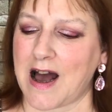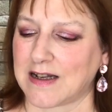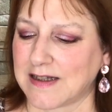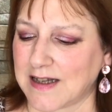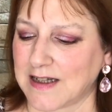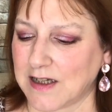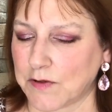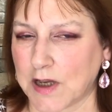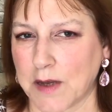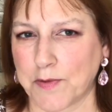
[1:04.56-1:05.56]
I decided I
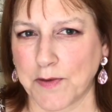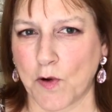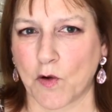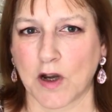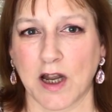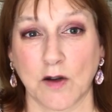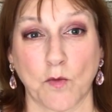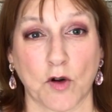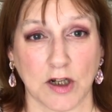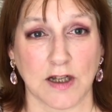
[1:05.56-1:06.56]
would keep them all in
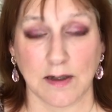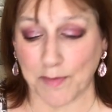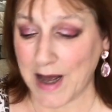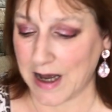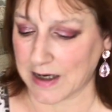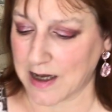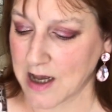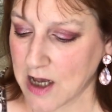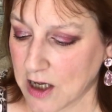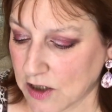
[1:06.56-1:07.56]
one little bag.
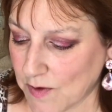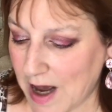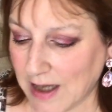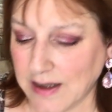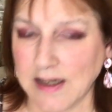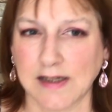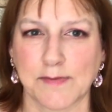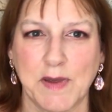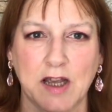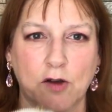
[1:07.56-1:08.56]
So I had this
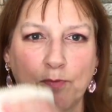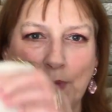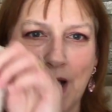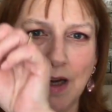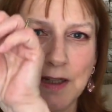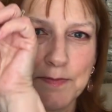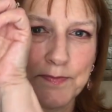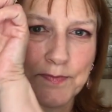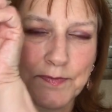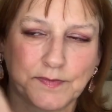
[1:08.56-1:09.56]
makeup bag,
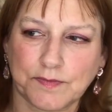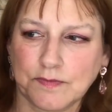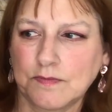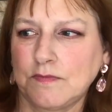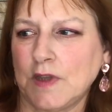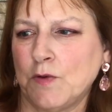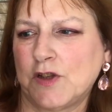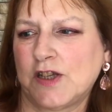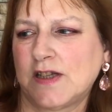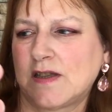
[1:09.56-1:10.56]

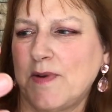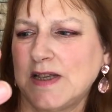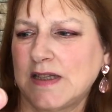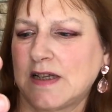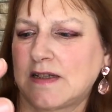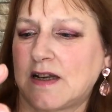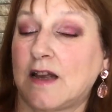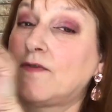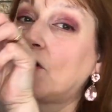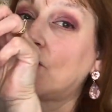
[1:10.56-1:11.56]
which is the best things in
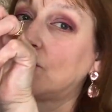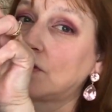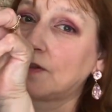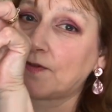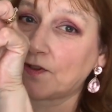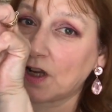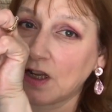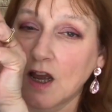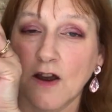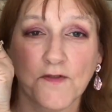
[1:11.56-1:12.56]
life are cruelty
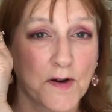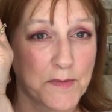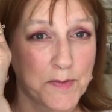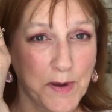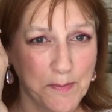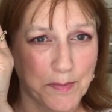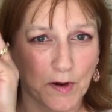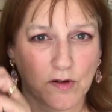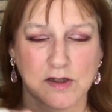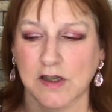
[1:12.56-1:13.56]
free, from the Pip
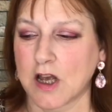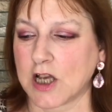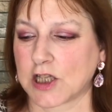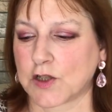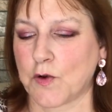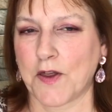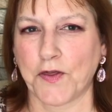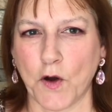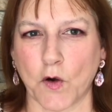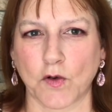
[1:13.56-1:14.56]
Box. So I
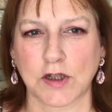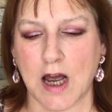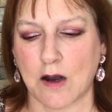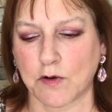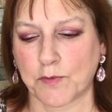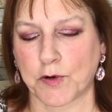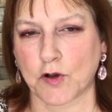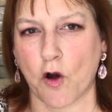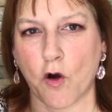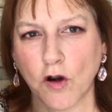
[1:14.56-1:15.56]
thought I would
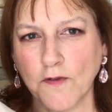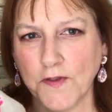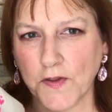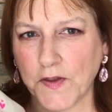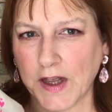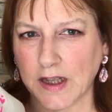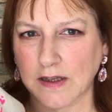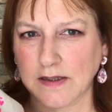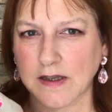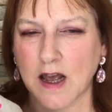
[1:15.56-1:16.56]
put all of the
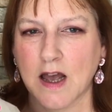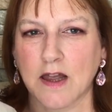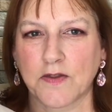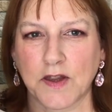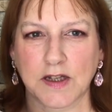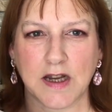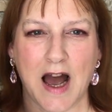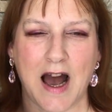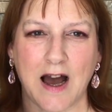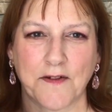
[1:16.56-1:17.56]
things that I
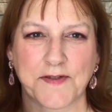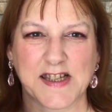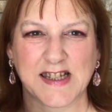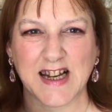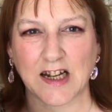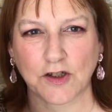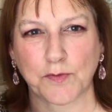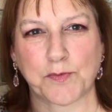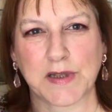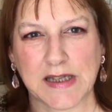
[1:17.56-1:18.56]
have stacked
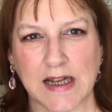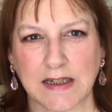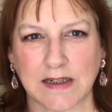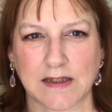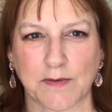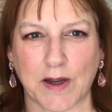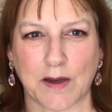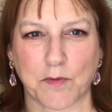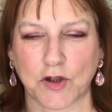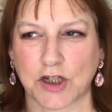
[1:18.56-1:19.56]
up beside us while
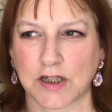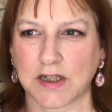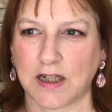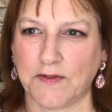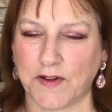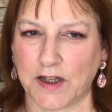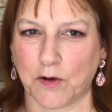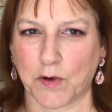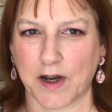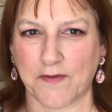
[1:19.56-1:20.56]
I'm watching TV
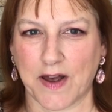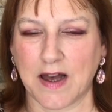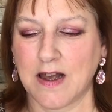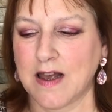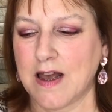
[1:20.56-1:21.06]
or whatever,